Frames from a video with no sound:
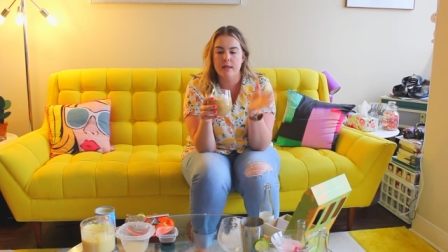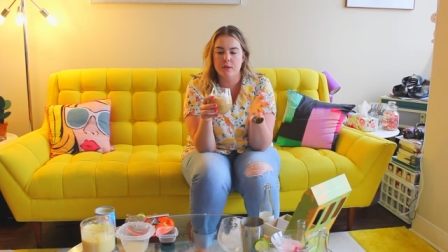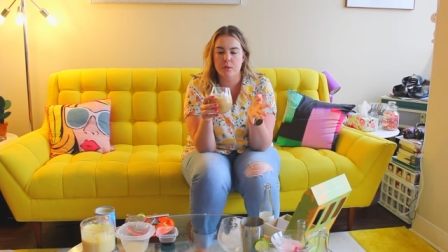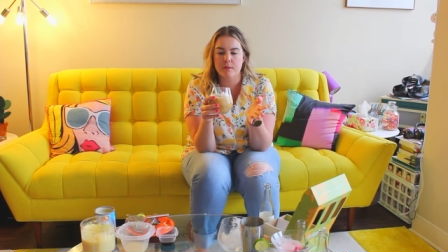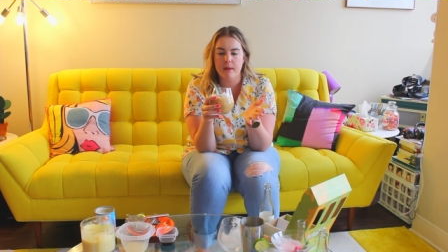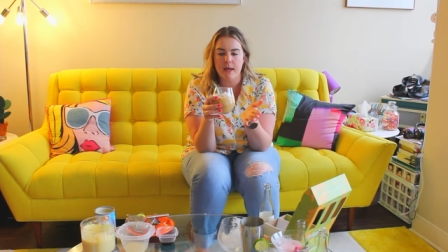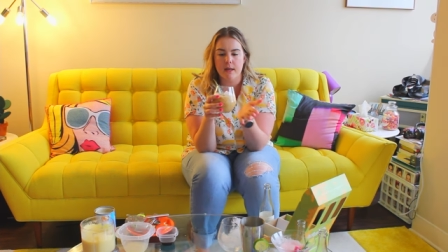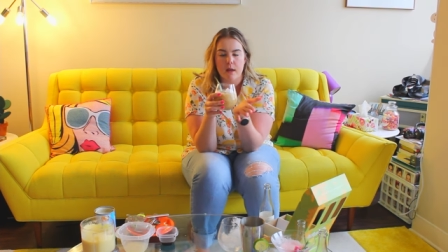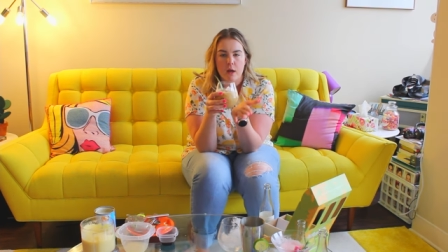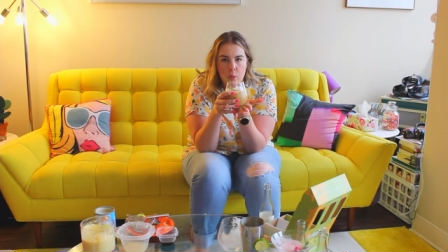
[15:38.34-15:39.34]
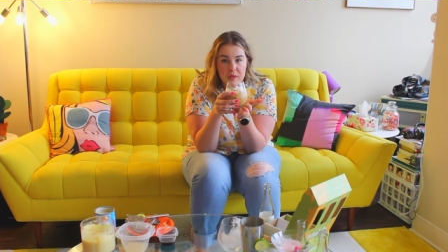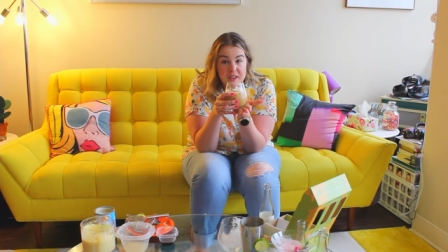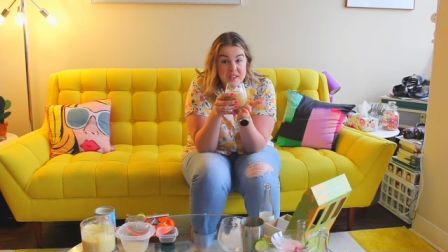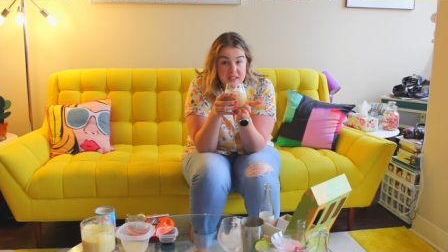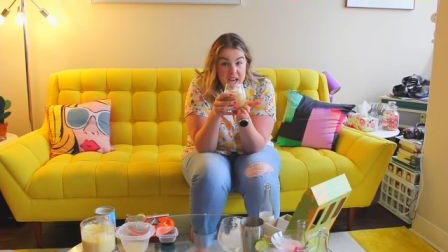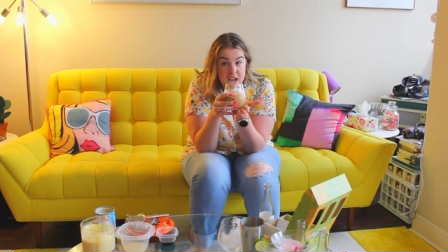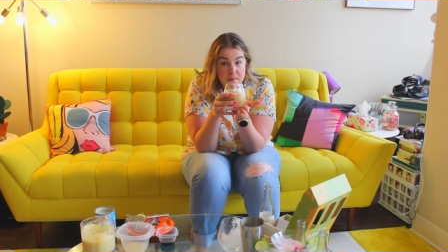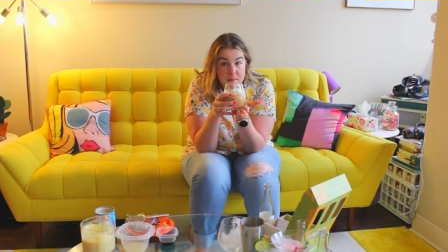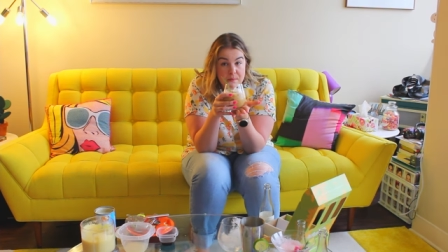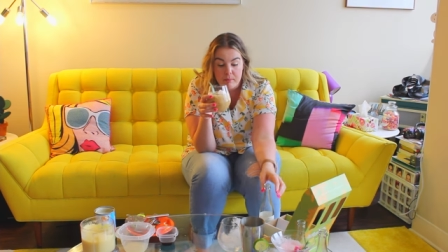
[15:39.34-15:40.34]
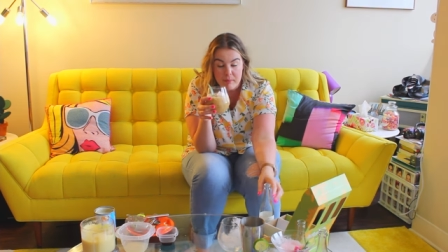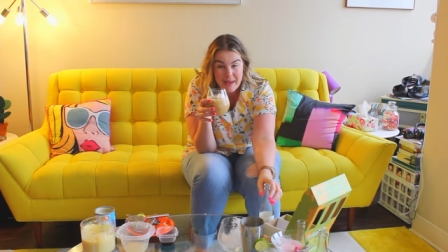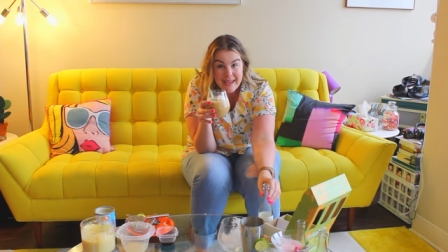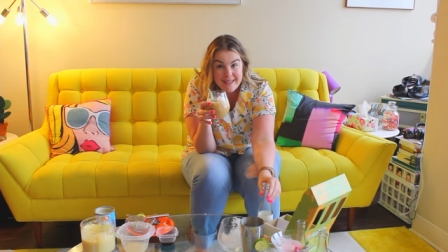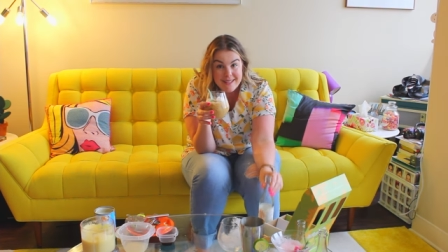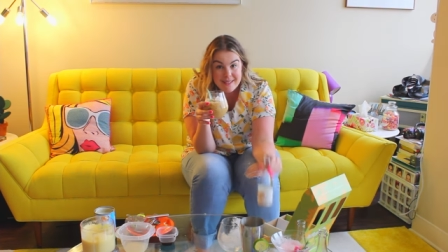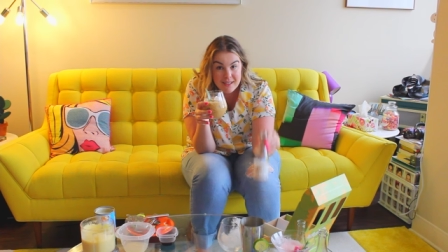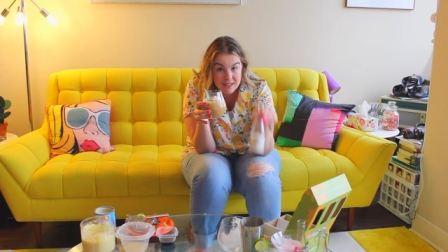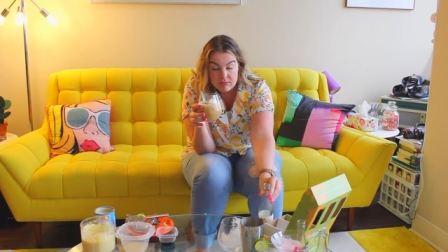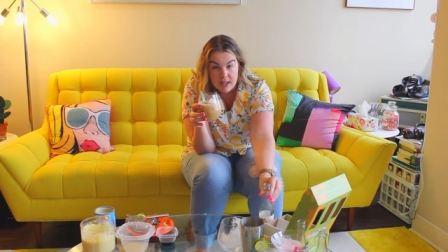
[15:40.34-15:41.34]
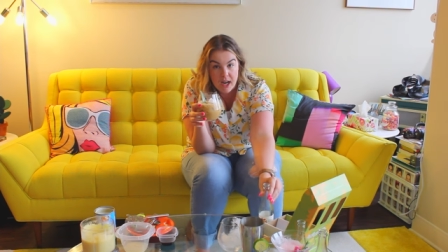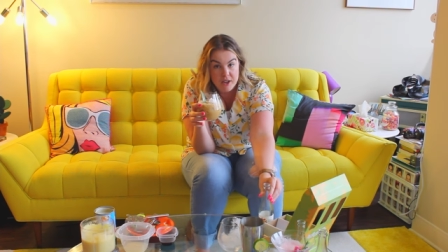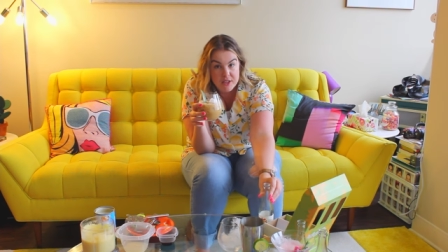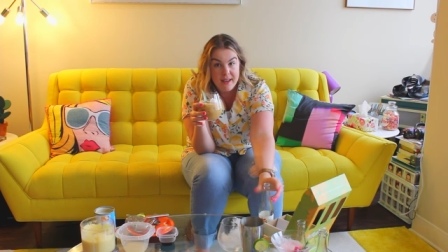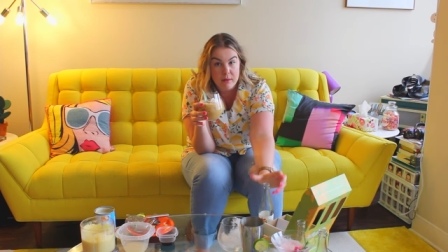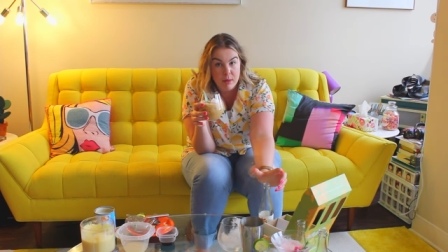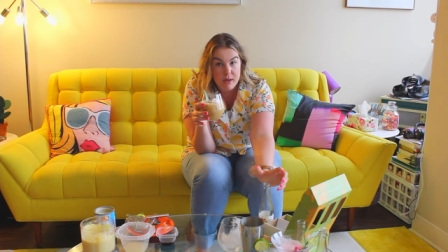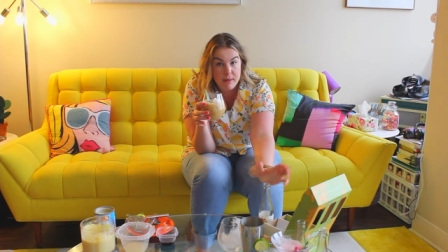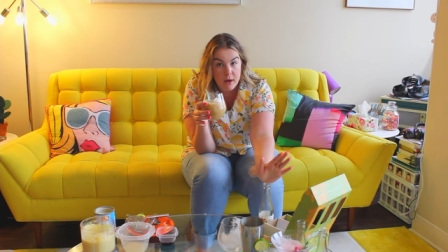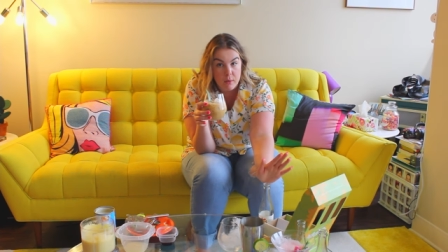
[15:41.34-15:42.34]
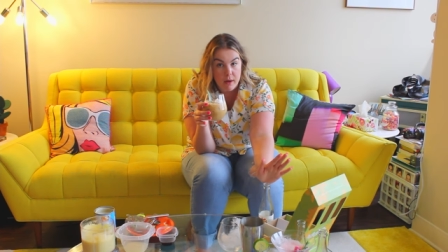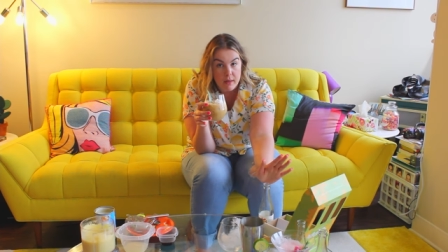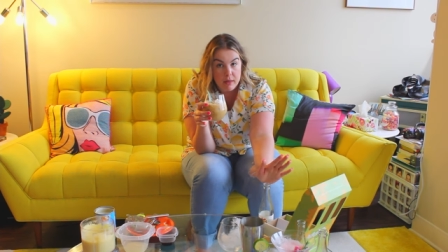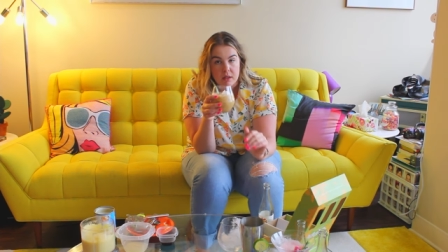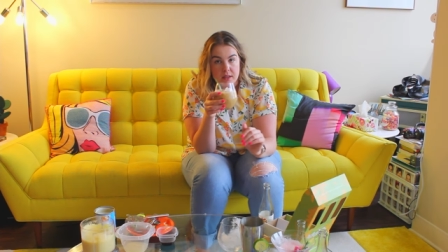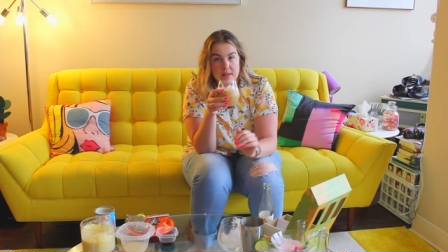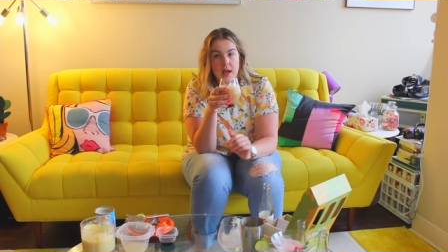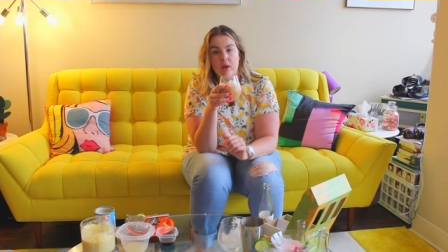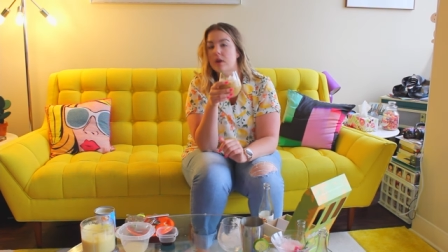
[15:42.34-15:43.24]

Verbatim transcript: this was made with the same base that I just had a Bloody Mary with. Let's see how it